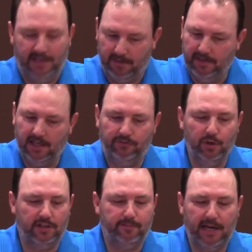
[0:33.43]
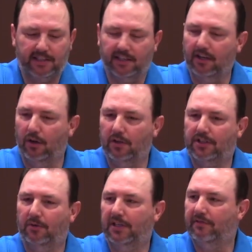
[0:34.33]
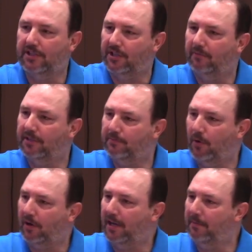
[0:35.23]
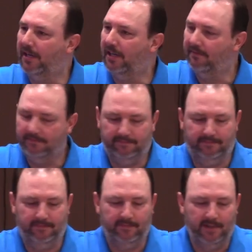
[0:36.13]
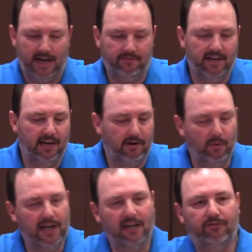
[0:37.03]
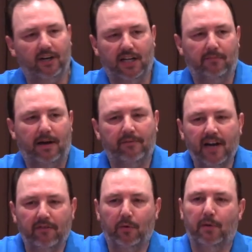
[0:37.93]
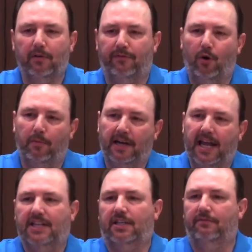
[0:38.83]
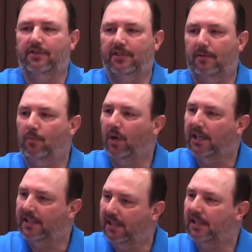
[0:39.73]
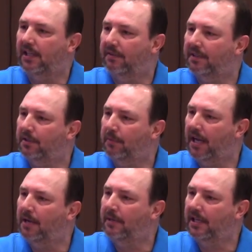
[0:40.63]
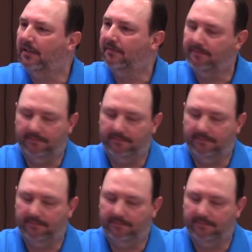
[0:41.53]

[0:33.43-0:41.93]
Amen. If you're expecting, the Lord's going to give you something this morning. Amen. I've never went in front of him. I've never went before him and asked him for something what he didn't give it to me. Amen.